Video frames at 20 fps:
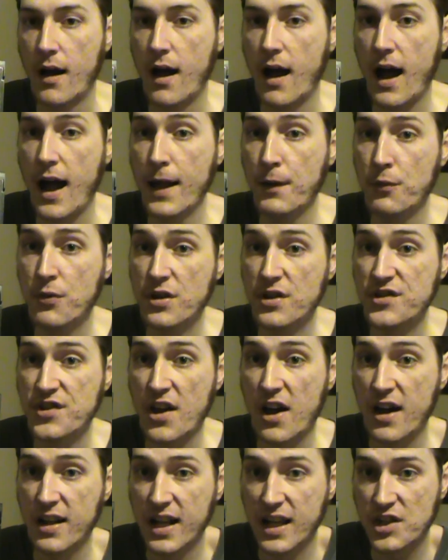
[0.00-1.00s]
I was
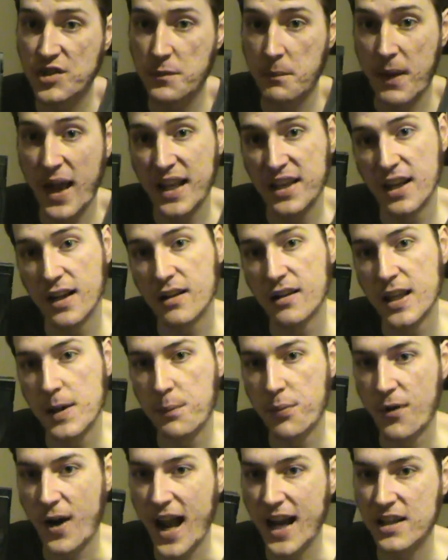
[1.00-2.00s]
unexpectedly
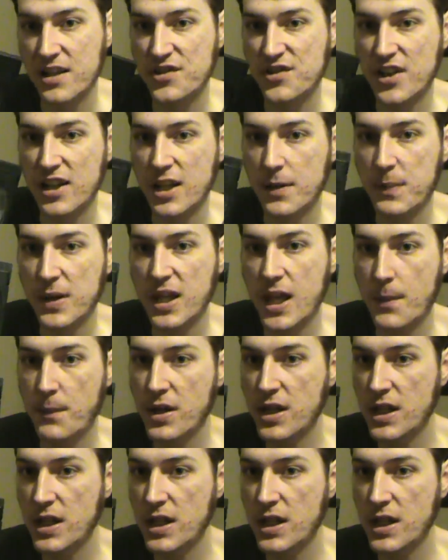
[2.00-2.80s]
practicing to become a